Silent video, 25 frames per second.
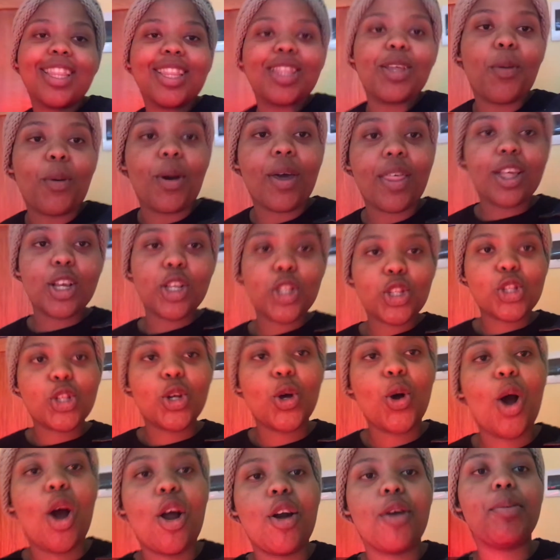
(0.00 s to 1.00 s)
The weather is
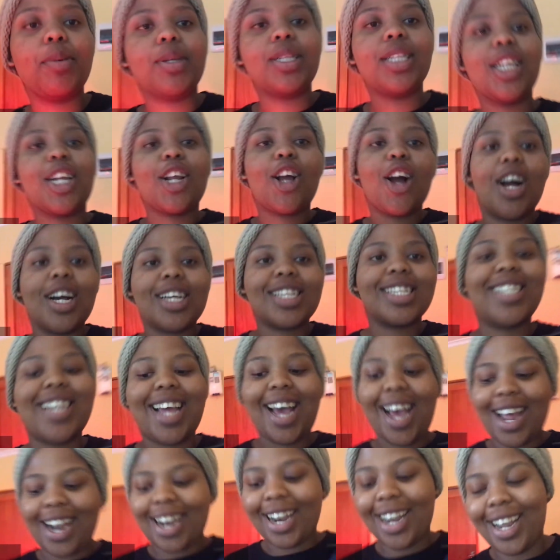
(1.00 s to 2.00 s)
so horrible in
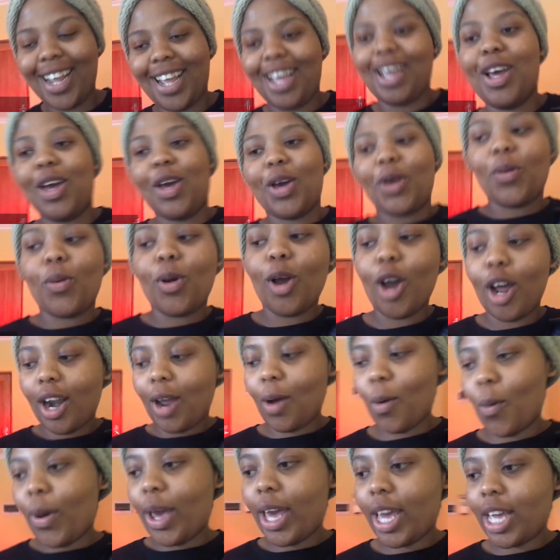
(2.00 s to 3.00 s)
Kaapstad. We're on
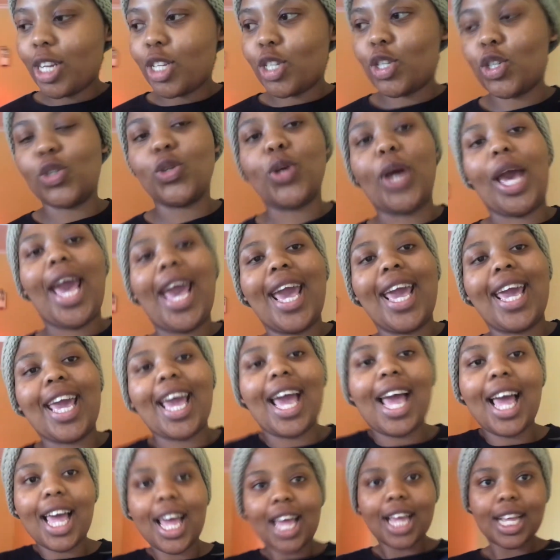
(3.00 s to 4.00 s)
our way to a
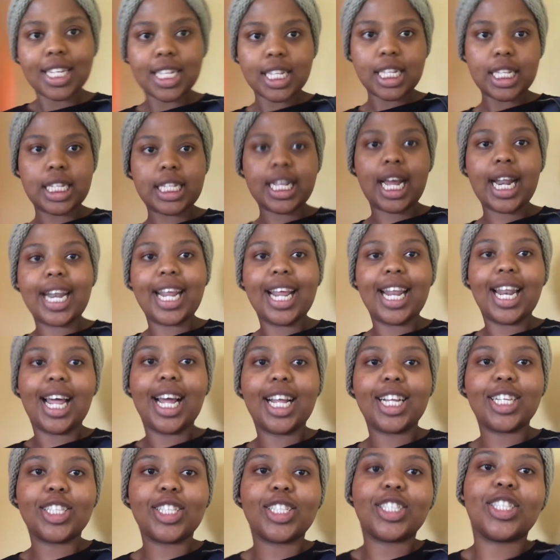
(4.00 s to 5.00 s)
Sunday
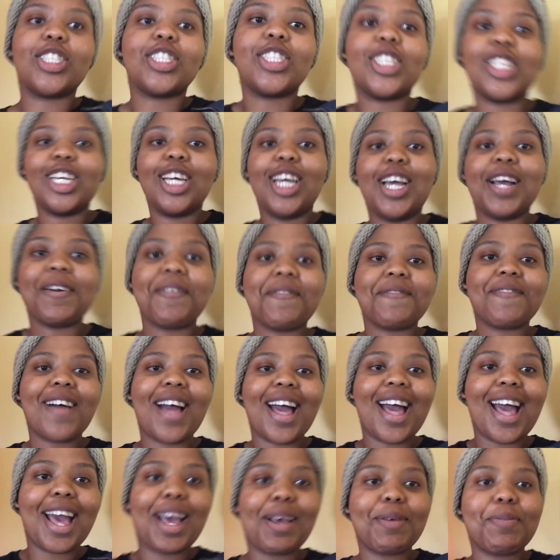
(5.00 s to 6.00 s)
lunch
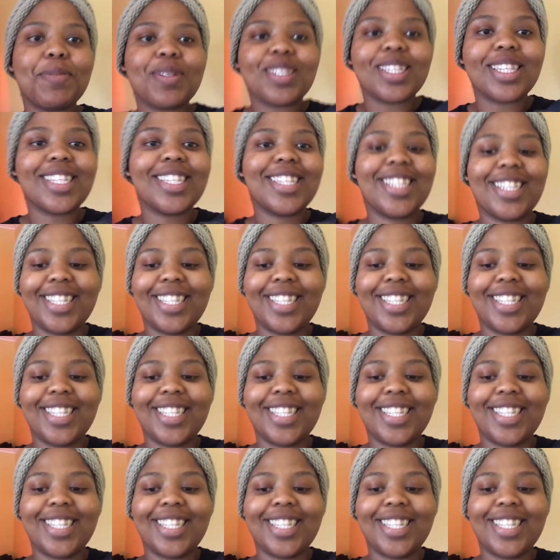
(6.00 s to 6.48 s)
vibes